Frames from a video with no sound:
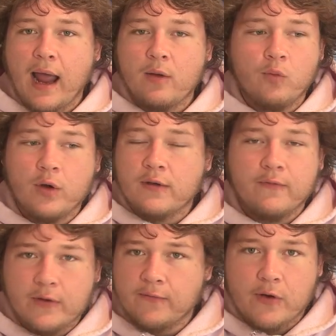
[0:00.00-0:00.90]
I wouldn't
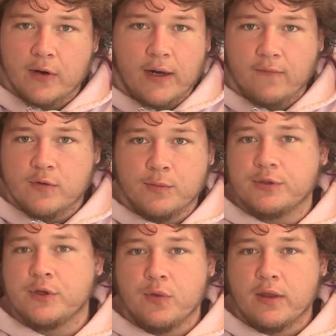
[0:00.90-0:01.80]
feel very comfortable
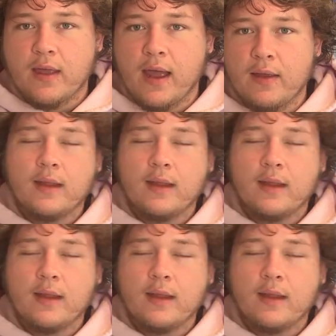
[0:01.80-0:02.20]
doing that.